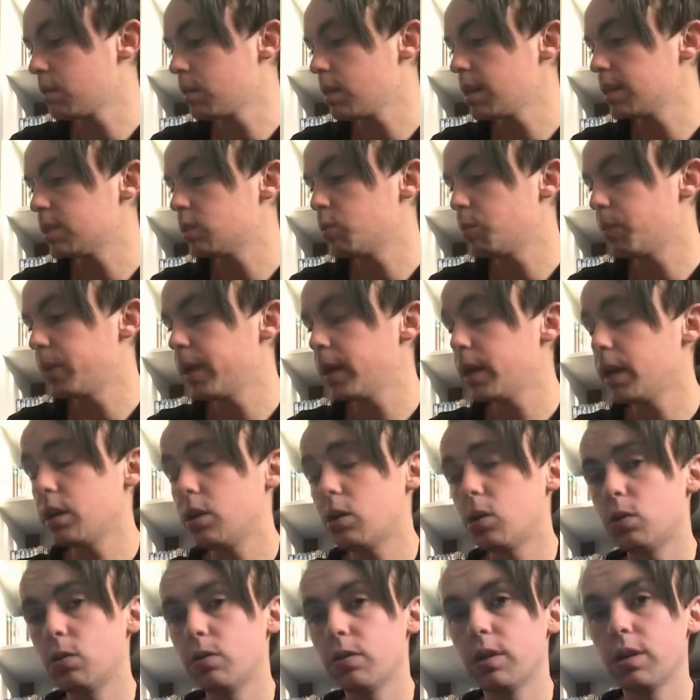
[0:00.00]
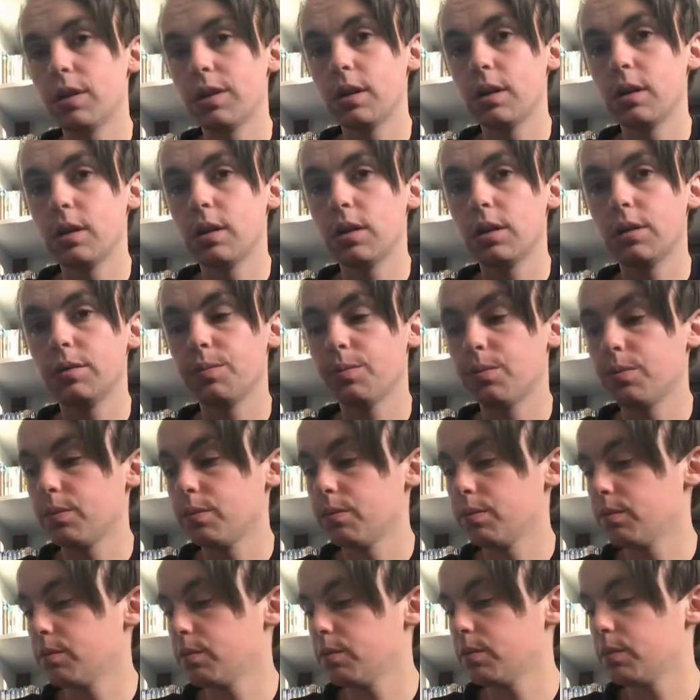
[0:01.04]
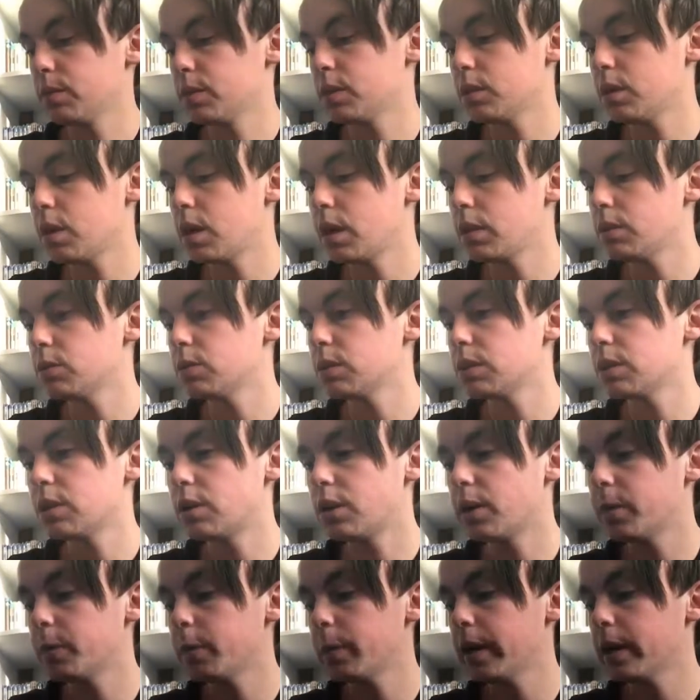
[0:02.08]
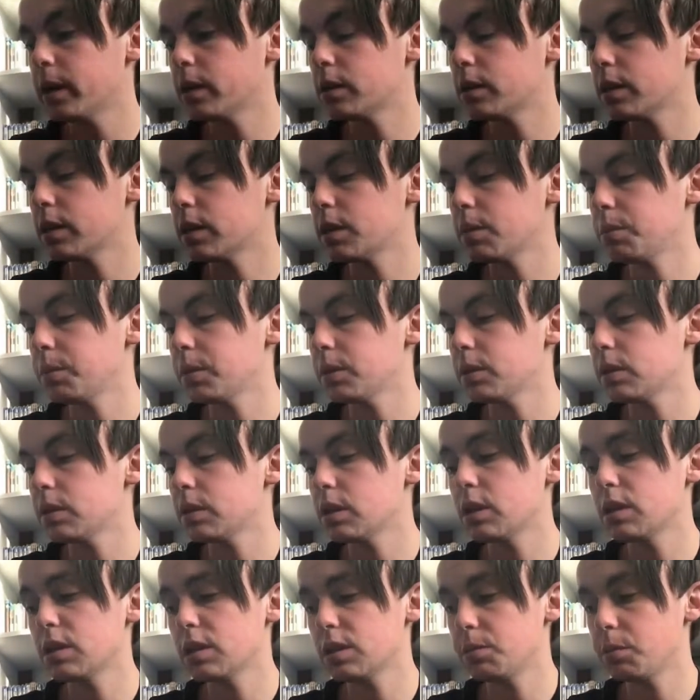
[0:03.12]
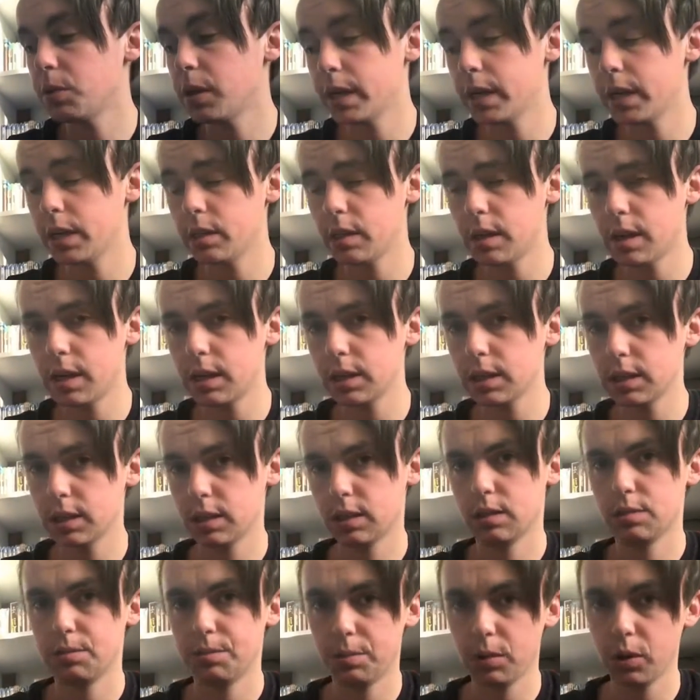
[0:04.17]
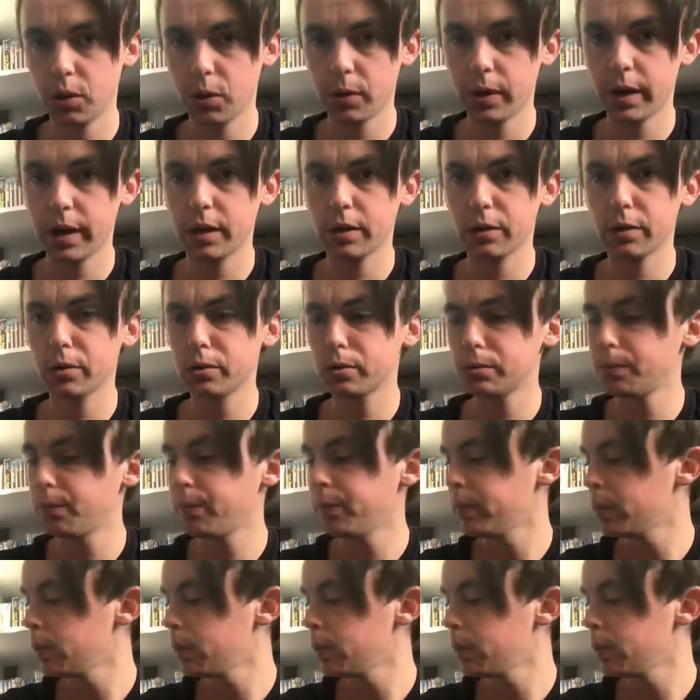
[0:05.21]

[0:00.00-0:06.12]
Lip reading: This will be all the titles that I've picked up since my last Blu-ray haul.